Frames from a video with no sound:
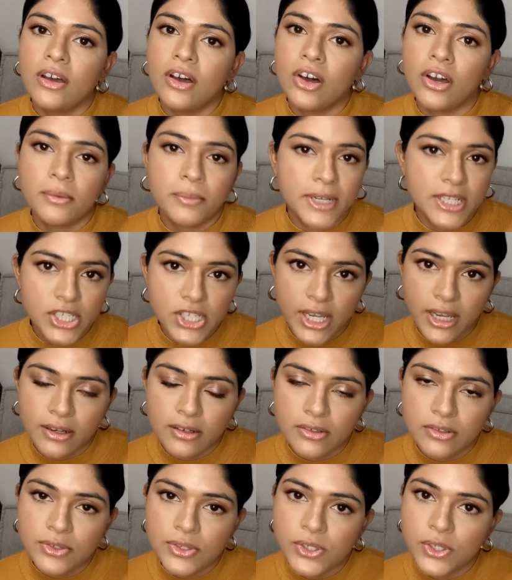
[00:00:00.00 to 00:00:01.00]
on my
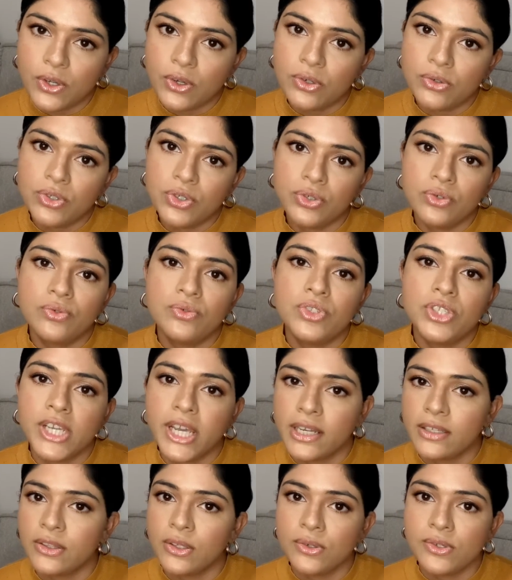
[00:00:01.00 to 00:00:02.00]
channel, so do
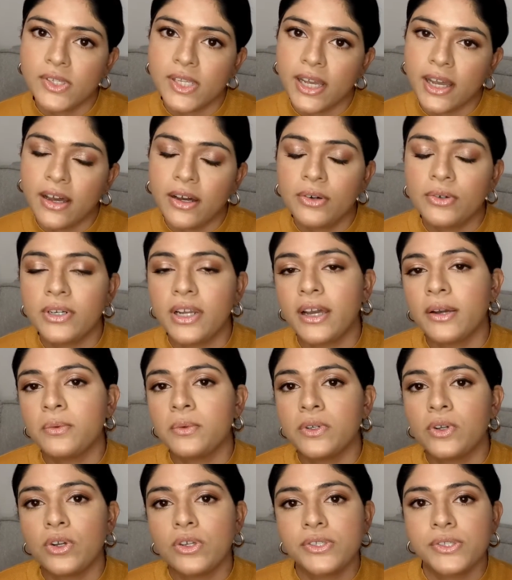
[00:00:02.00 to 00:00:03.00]
check those out. I
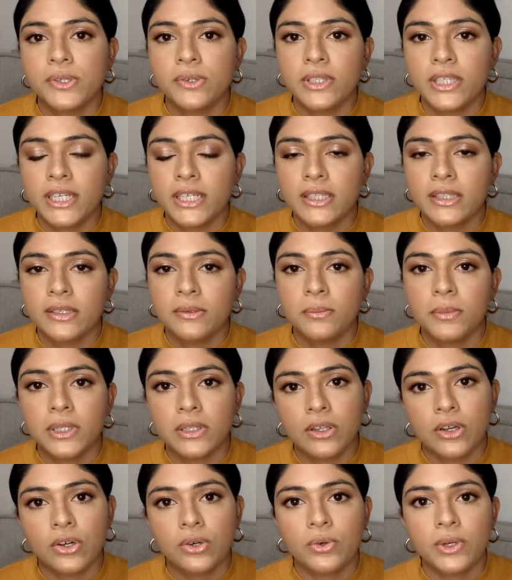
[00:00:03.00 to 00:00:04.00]
will also link them
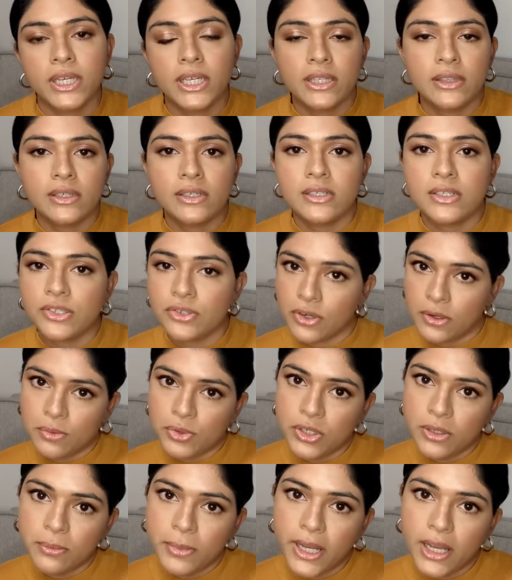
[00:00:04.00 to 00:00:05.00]
below in the
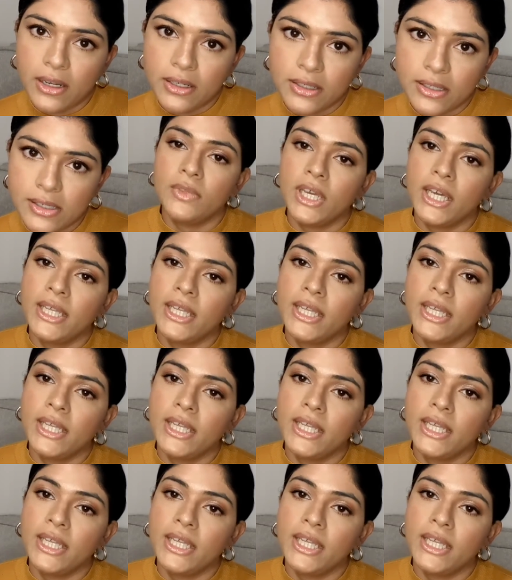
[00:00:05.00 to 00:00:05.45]
description box.